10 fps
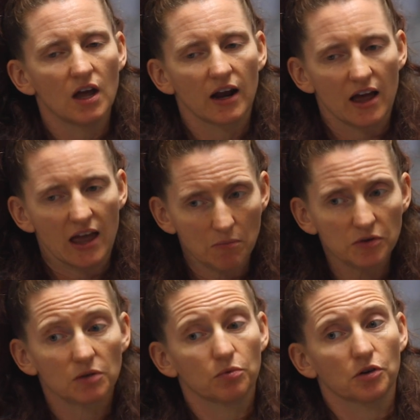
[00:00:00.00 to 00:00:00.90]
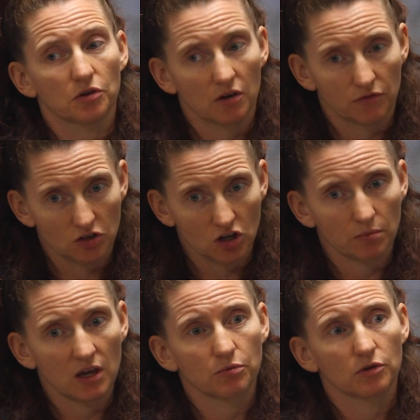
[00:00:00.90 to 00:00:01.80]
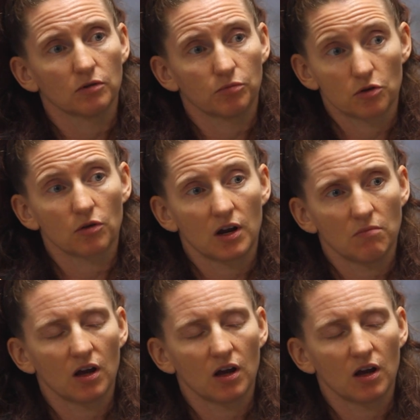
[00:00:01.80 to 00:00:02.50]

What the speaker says: And I am a supporter of the JobKeeper program.